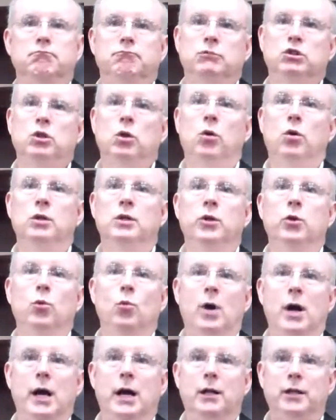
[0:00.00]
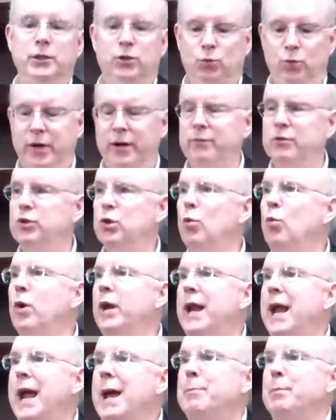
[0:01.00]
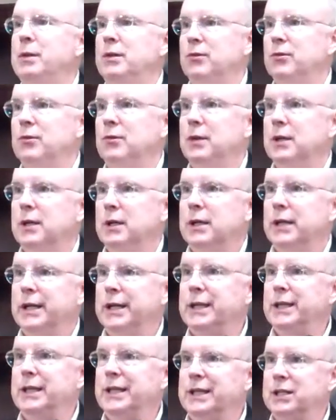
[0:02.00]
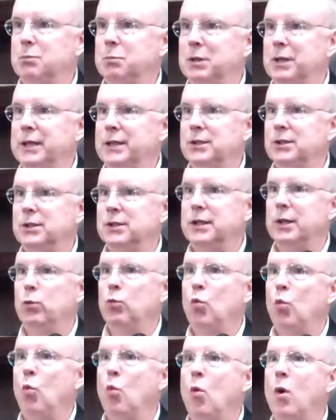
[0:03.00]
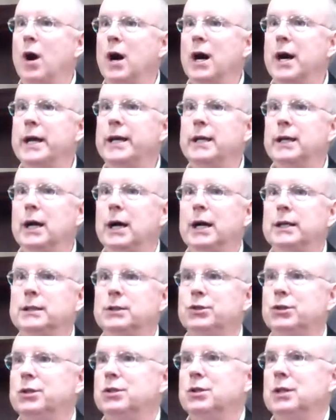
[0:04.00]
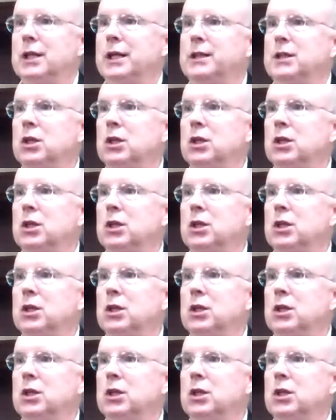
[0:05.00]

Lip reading: So a little while is whatever. So what happens in these places, and why not just let